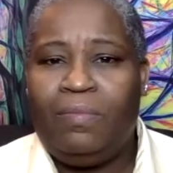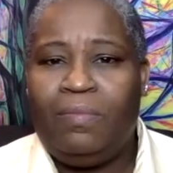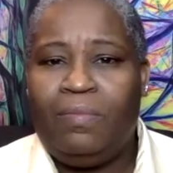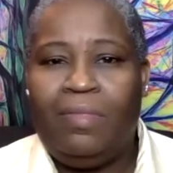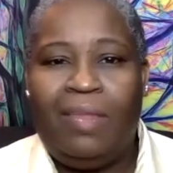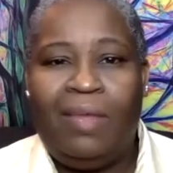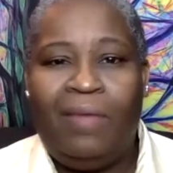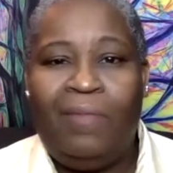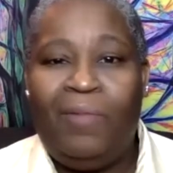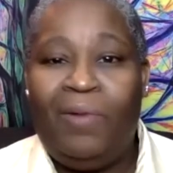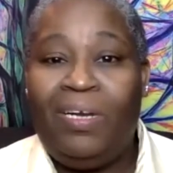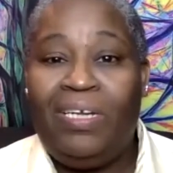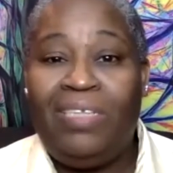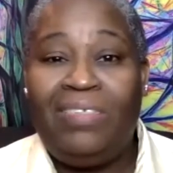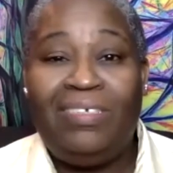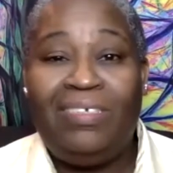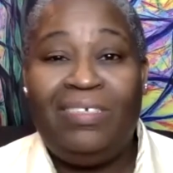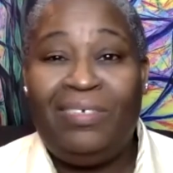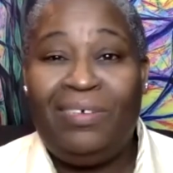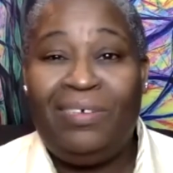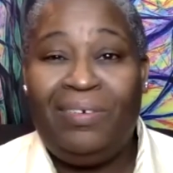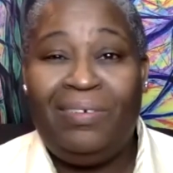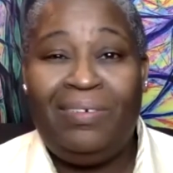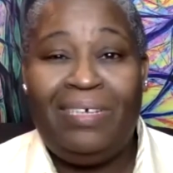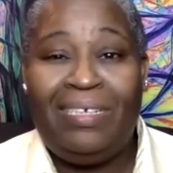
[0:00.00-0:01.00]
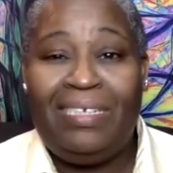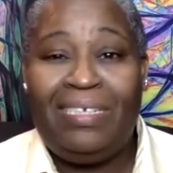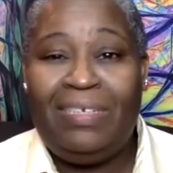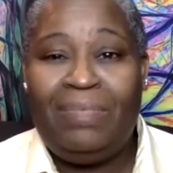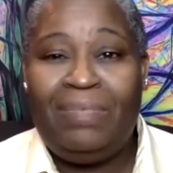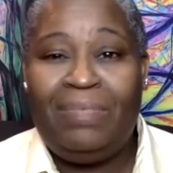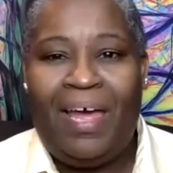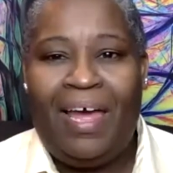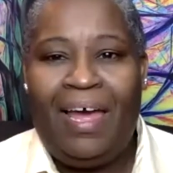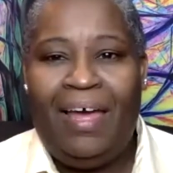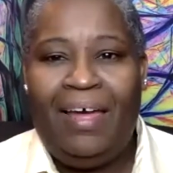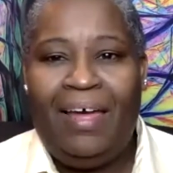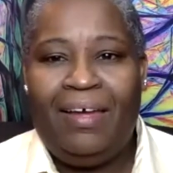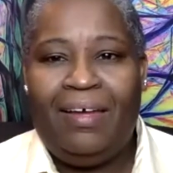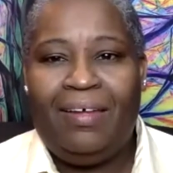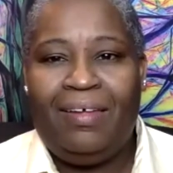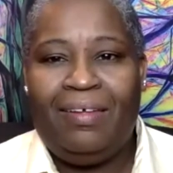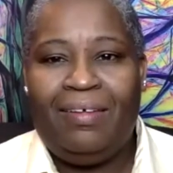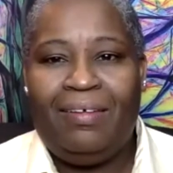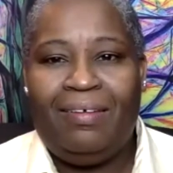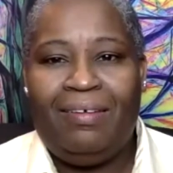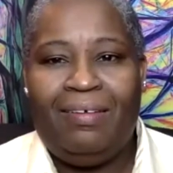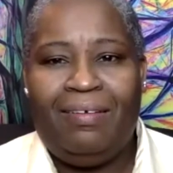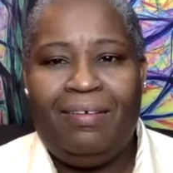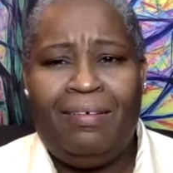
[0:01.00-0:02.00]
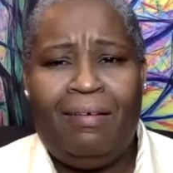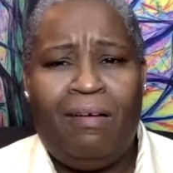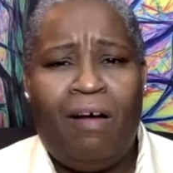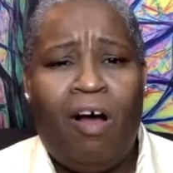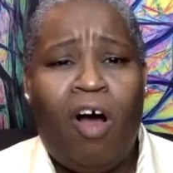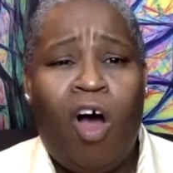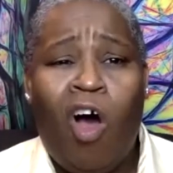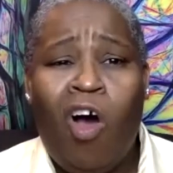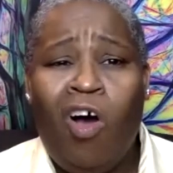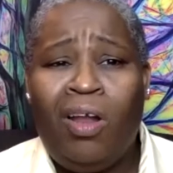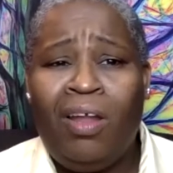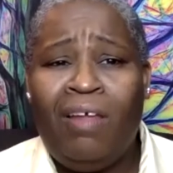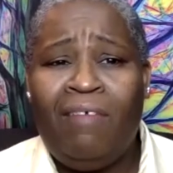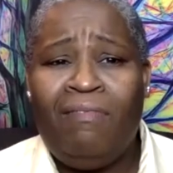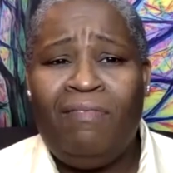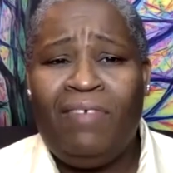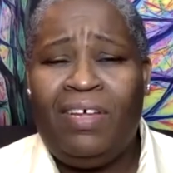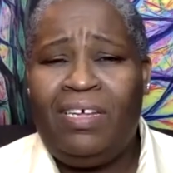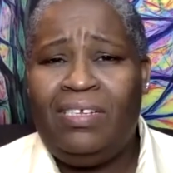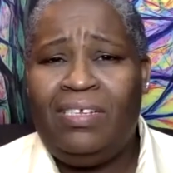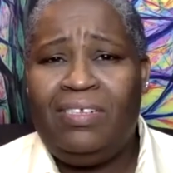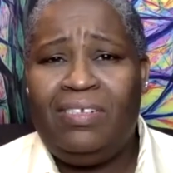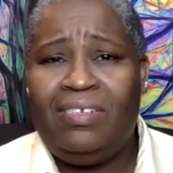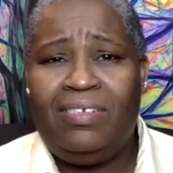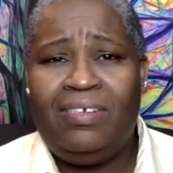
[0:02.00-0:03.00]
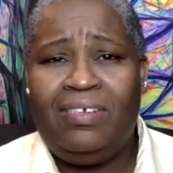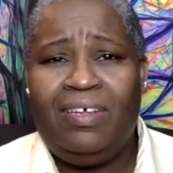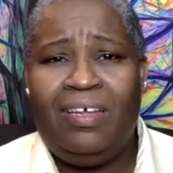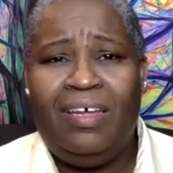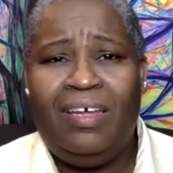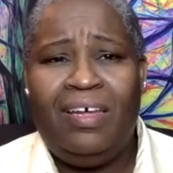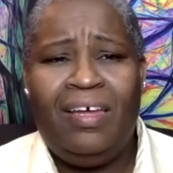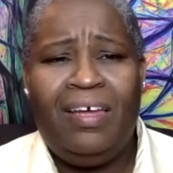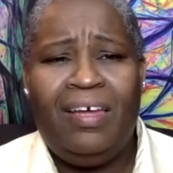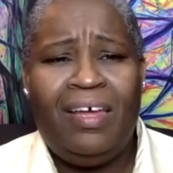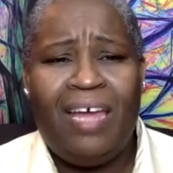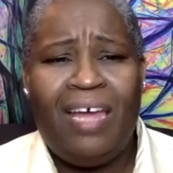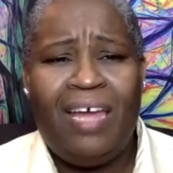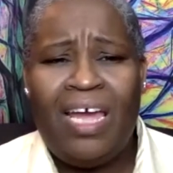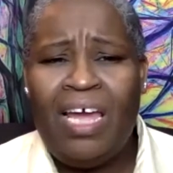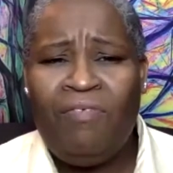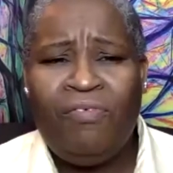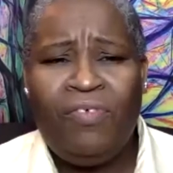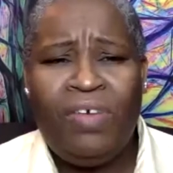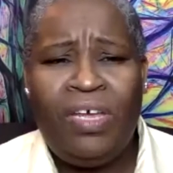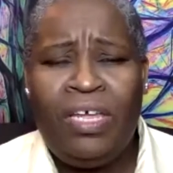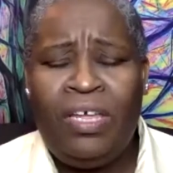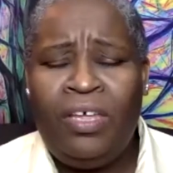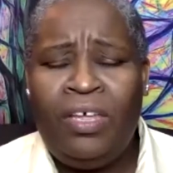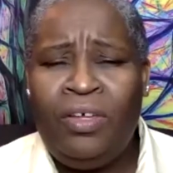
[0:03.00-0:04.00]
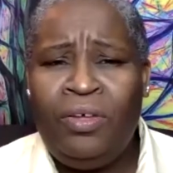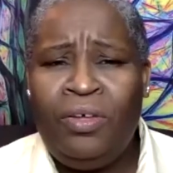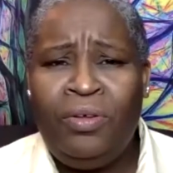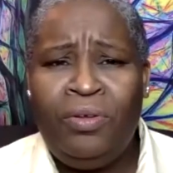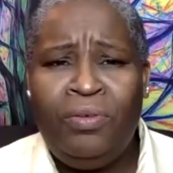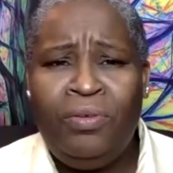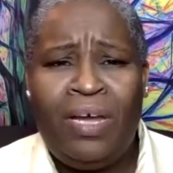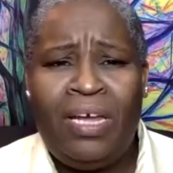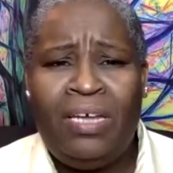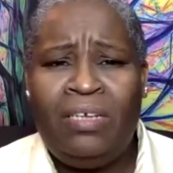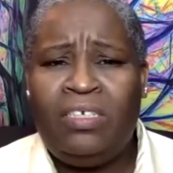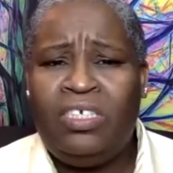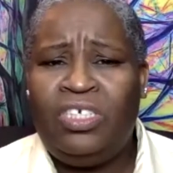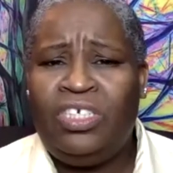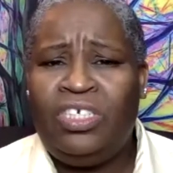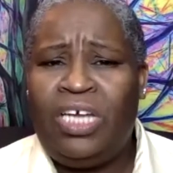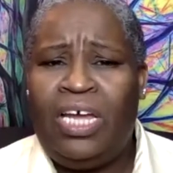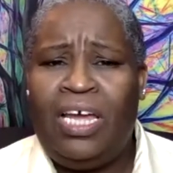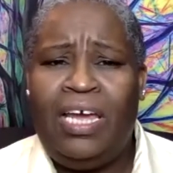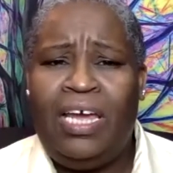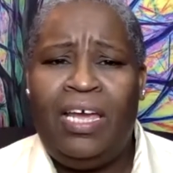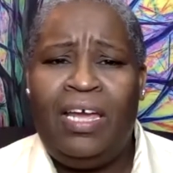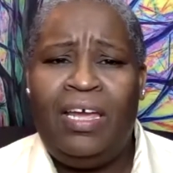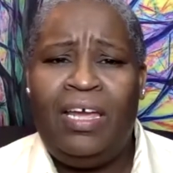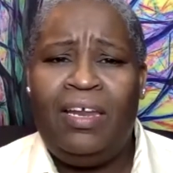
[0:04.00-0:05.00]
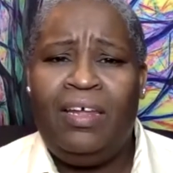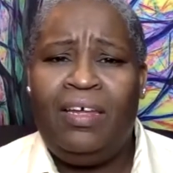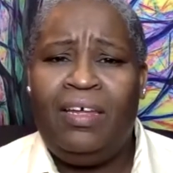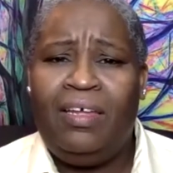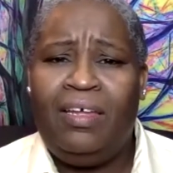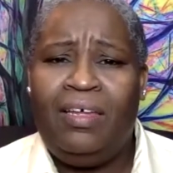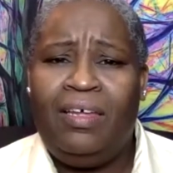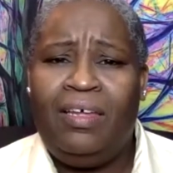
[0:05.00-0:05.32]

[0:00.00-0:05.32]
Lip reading: They wanted to turn us back, all of us, every hue and shade,